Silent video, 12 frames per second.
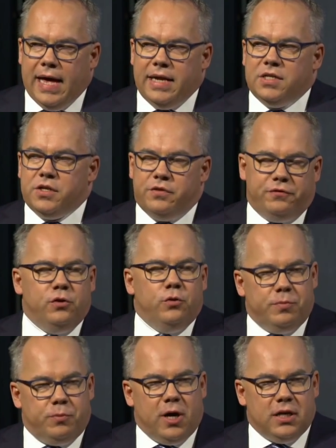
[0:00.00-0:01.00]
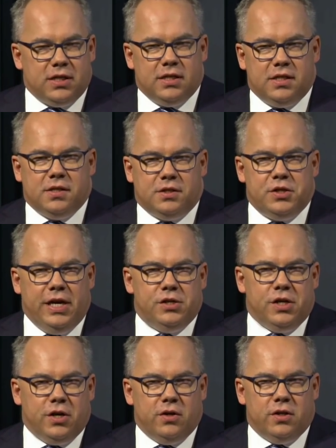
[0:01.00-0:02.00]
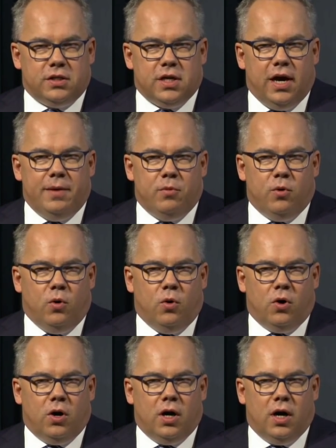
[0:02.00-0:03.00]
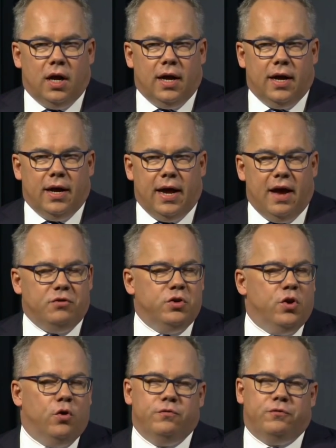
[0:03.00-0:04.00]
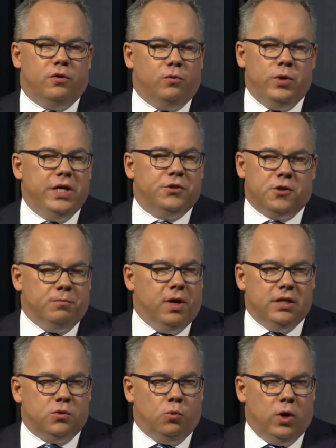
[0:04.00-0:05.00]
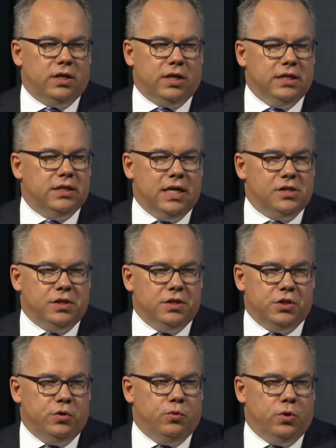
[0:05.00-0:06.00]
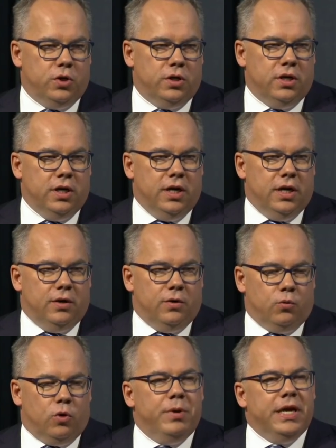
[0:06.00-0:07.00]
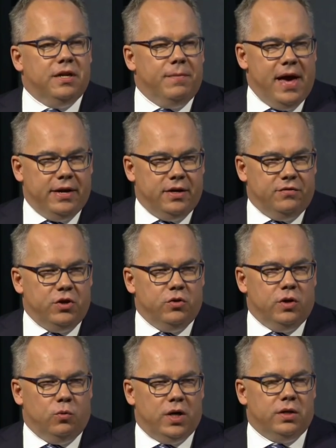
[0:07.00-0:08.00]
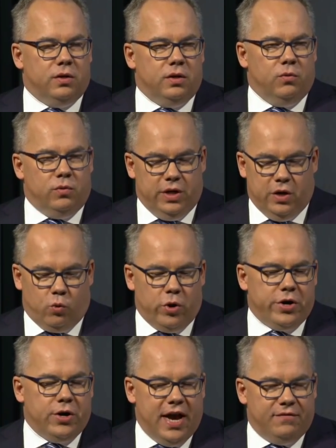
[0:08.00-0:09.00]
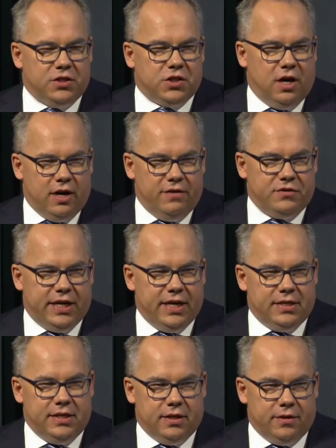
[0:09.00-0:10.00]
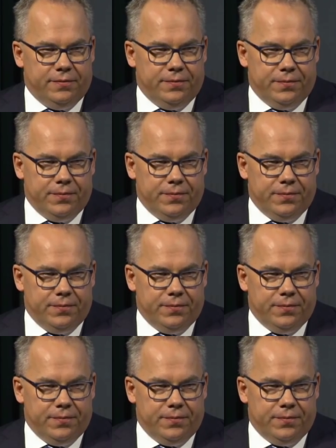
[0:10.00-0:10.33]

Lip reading: And is it a fluid process? Is it changing all the time? Or have you known for weeks or months what concessions you were being demanded of you and what, where you're going to have to saw off to get a deal?